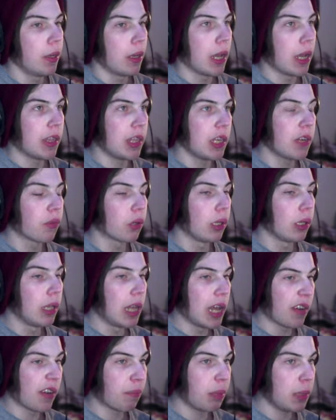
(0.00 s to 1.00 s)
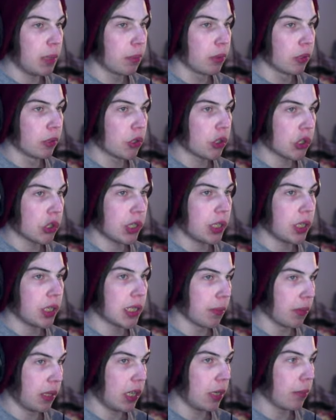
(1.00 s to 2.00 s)
I think for a lot of people, just seeing
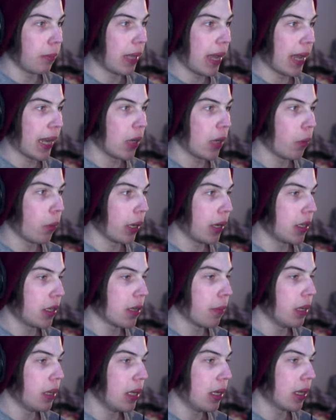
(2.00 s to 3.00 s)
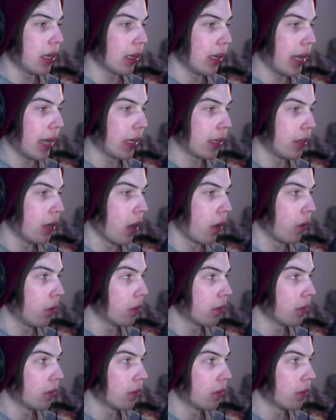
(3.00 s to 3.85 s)
something in black and white is immediate, like, no.